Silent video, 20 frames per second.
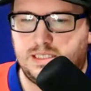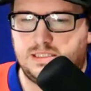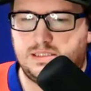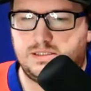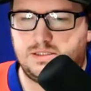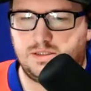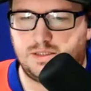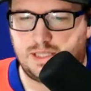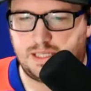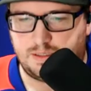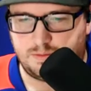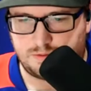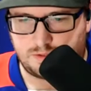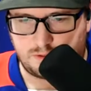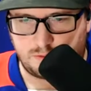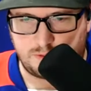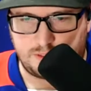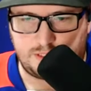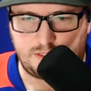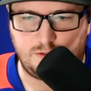So then it was
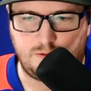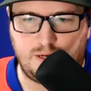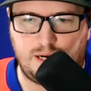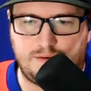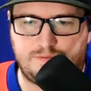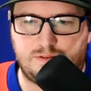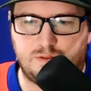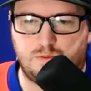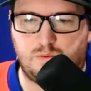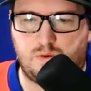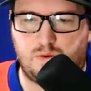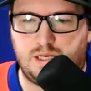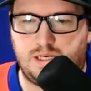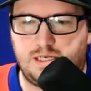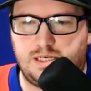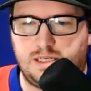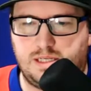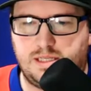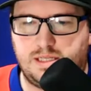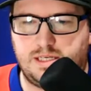3-2 after one,
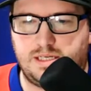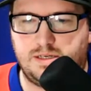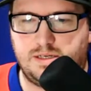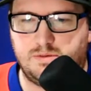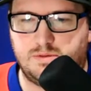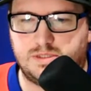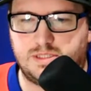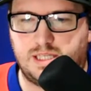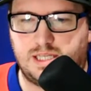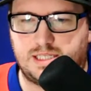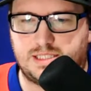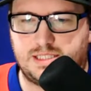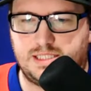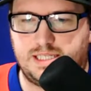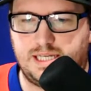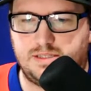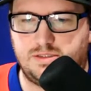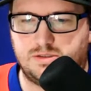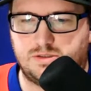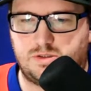and then here was Alexi
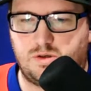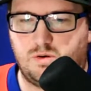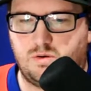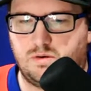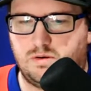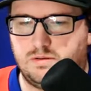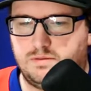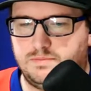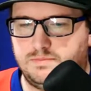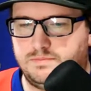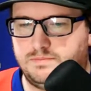Daniels' goal.